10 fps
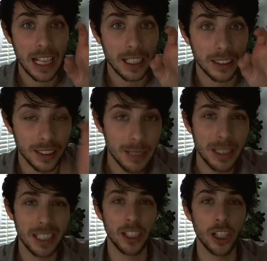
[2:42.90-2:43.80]

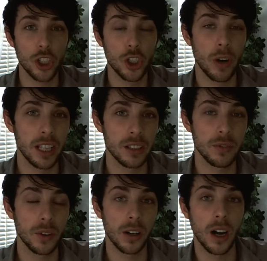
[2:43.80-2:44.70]
limited
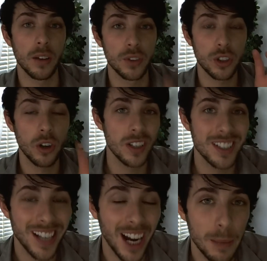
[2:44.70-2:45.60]
transfer of
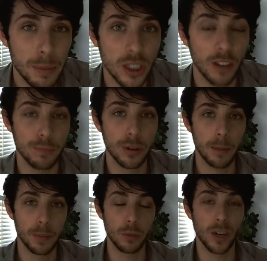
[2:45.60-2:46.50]
certain types of
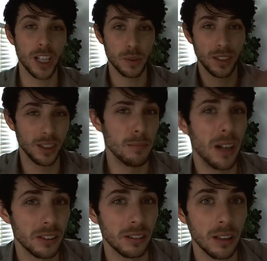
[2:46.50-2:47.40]
property rights within the
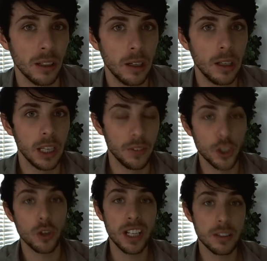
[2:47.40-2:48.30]
bundle. If you're
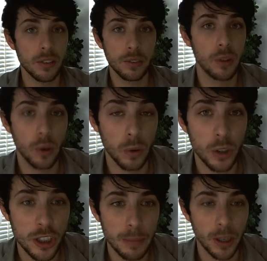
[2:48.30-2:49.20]
transferring full
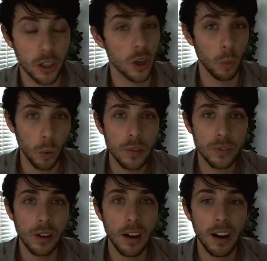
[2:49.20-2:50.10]
ownership under a work
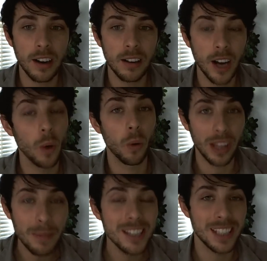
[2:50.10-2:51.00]
for hire, well,
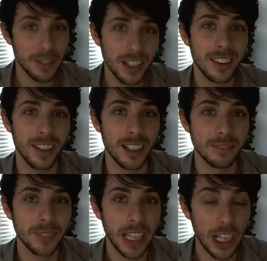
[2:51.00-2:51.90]
that means everything,
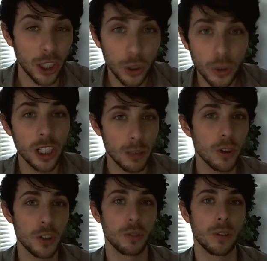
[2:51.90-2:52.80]
including
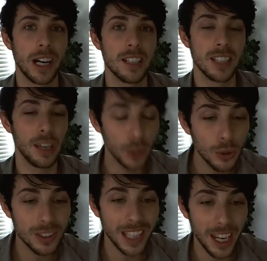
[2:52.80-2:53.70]
commercial rights. If you
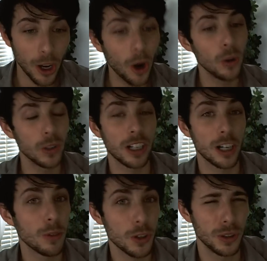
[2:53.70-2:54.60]
say, oh, you get a
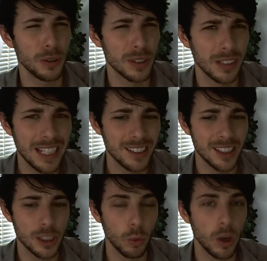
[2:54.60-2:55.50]
commercial use
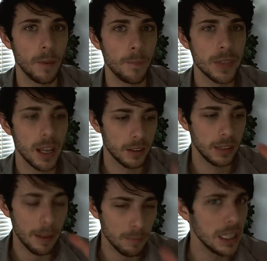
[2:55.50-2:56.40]
license, well,
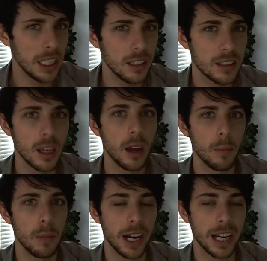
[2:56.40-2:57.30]
that means
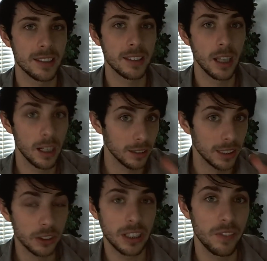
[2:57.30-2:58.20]
by its
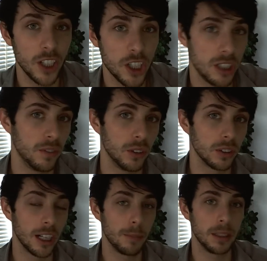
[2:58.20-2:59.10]
legal definition, if you
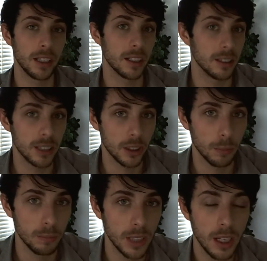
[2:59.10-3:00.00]
look that up in like a, you
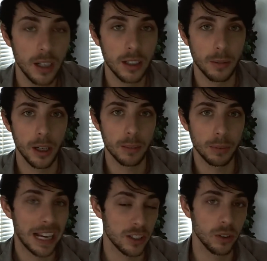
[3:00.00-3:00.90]
know,
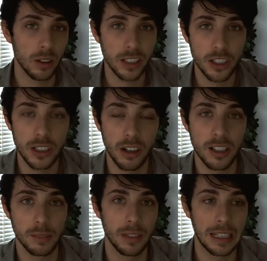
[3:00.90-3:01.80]
Black's Law Dictionary or
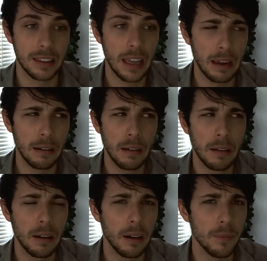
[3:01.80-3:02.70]
something like that,
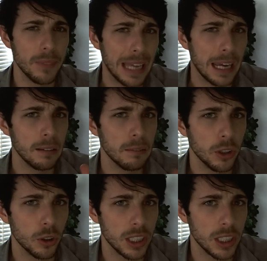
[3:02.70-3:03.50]
that you're